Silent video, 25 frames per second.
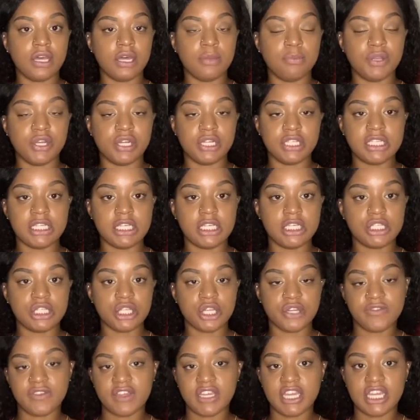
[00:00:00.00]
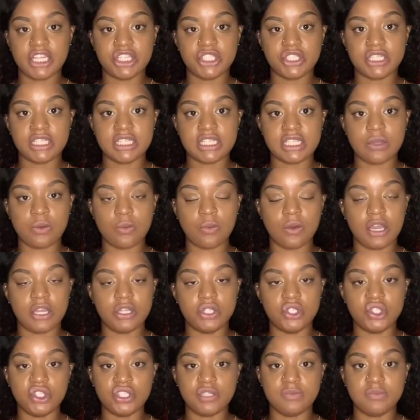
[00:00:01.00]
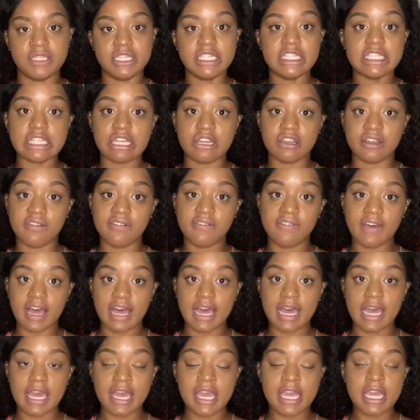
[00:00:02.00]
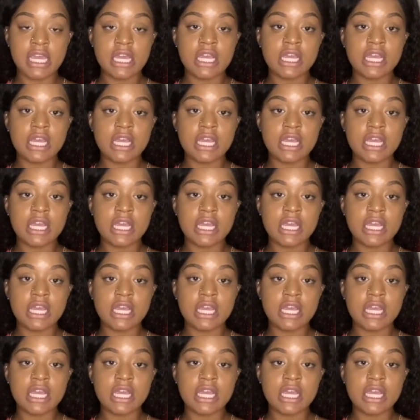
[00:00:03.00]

nursing certifications and why you should be certified.